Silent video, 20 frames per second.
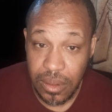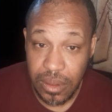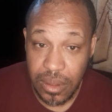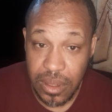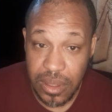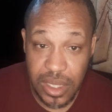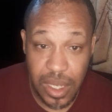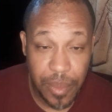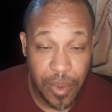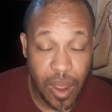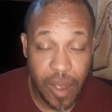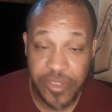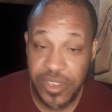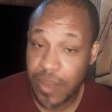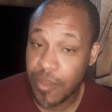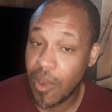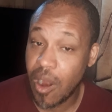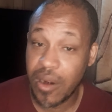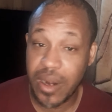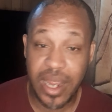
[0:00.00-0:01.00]
Some are,
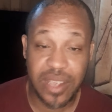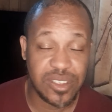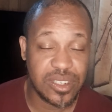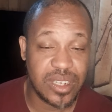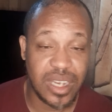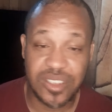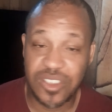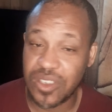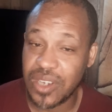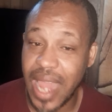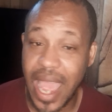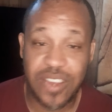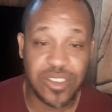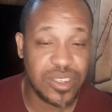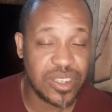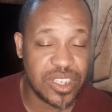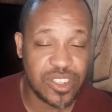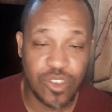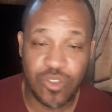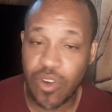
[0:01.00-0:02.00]
some are just, just naturally
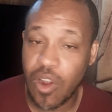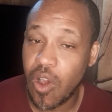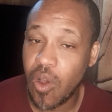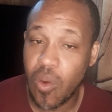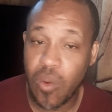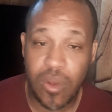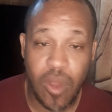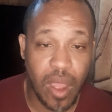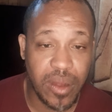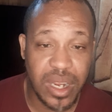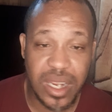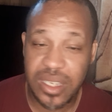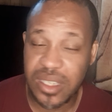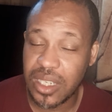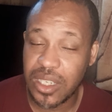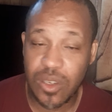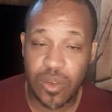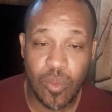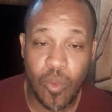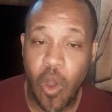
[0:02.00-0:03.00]
just grow. All uh, needs a
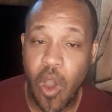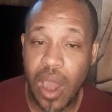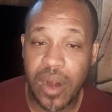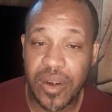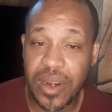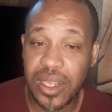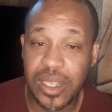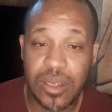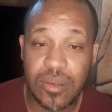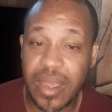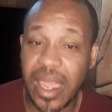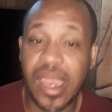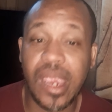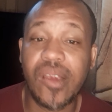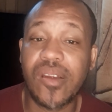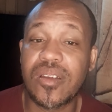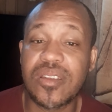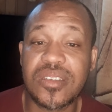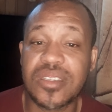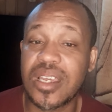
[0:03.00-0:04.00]
little water and a little
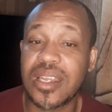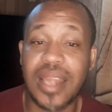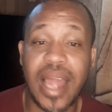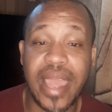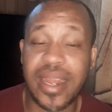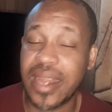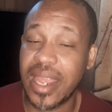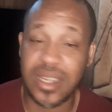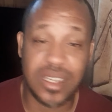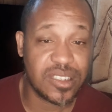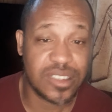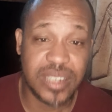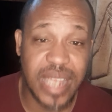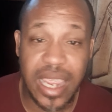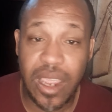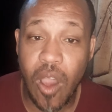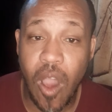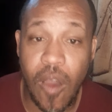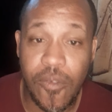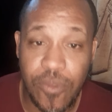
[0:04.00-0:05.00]
air and sunlight, and they just
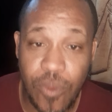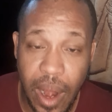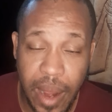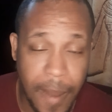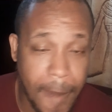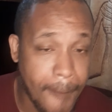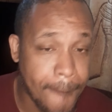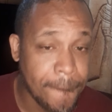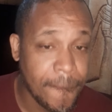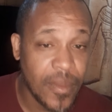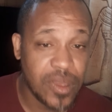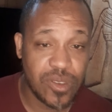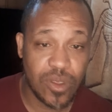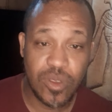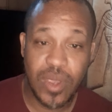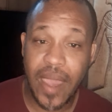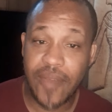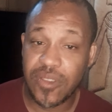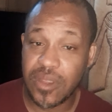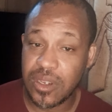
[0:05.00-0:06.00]
take off, right? So you
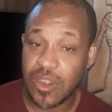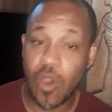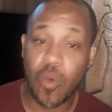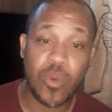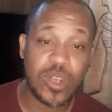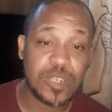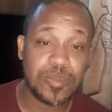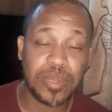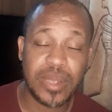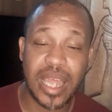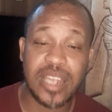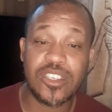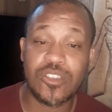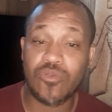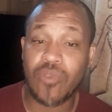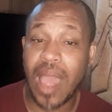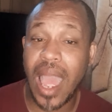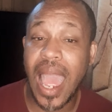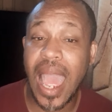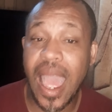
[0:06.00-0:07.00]
have to know which plants you
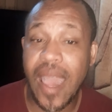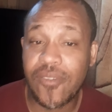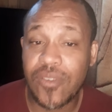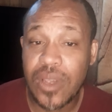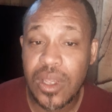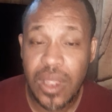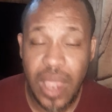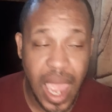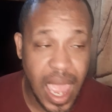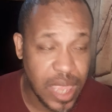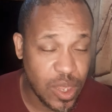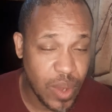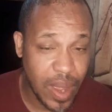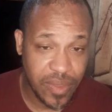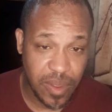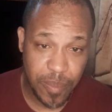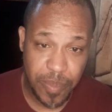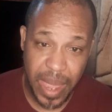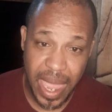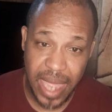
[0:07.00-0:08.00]
have, and you have
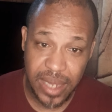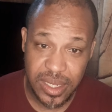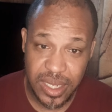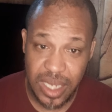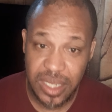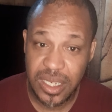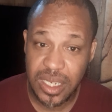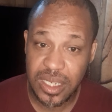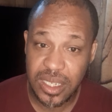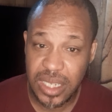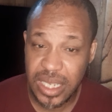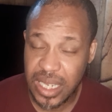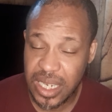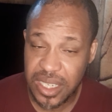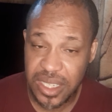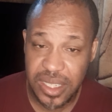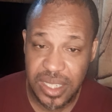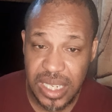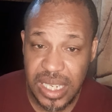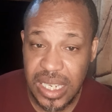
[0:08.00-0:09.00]
to pay attention to
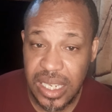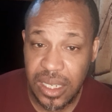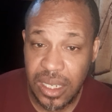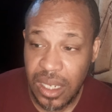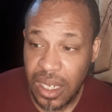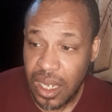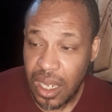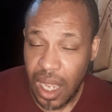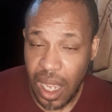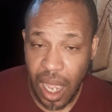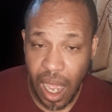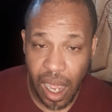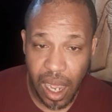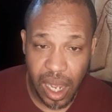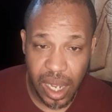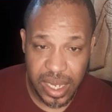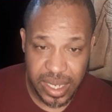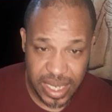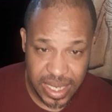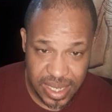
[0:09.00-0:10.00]
each seed uh,
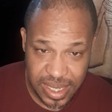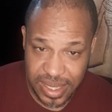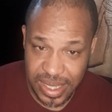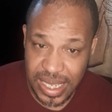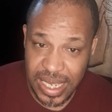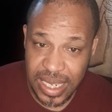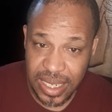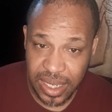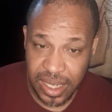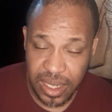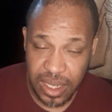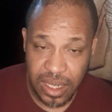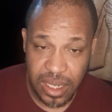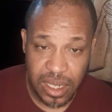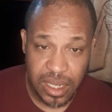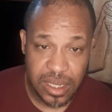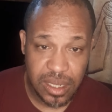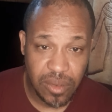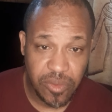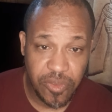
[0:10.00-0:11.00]
each seedling
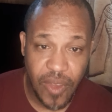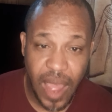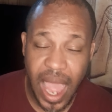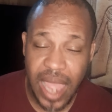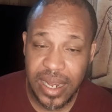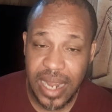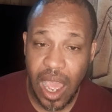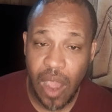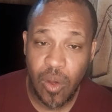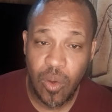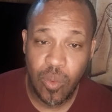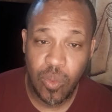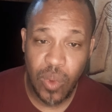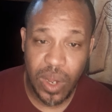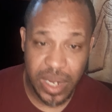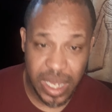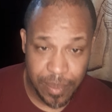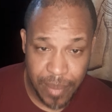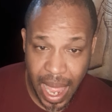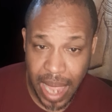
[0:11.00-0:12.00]
to find out
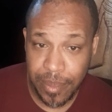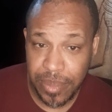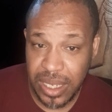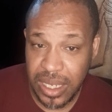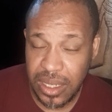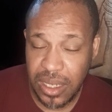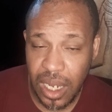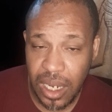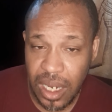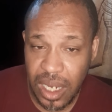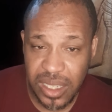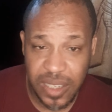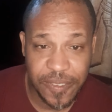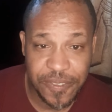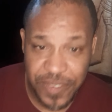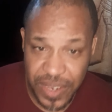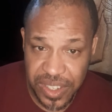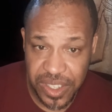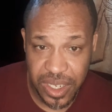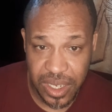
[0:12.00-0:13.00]
what it might be uh,
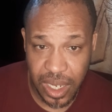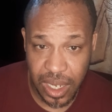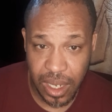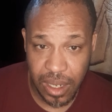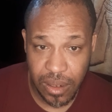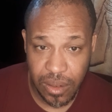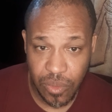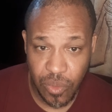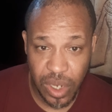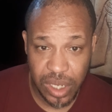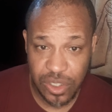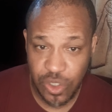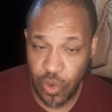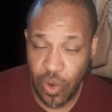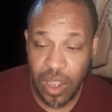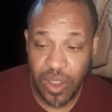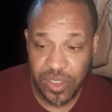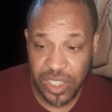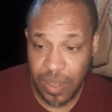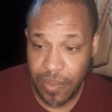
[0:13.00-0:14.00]
deficient in, what
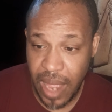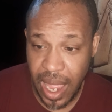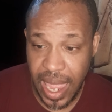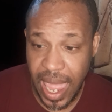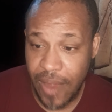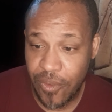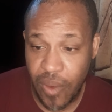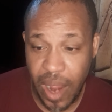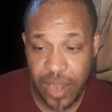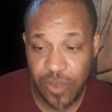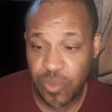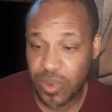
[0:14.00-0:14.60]
struggles it might have, right?